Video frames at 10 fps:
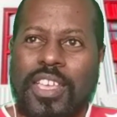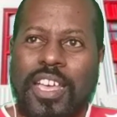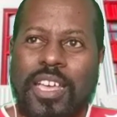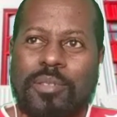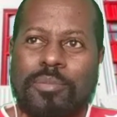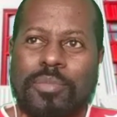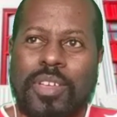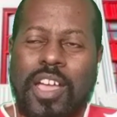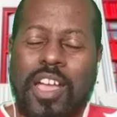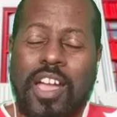Um,
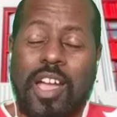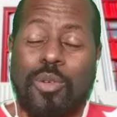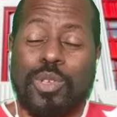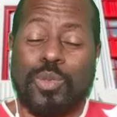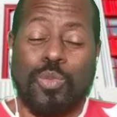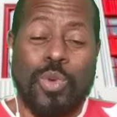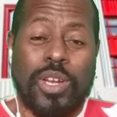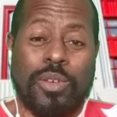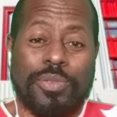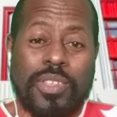I was
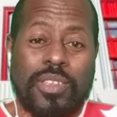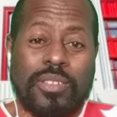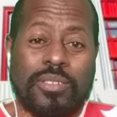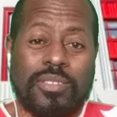one of the,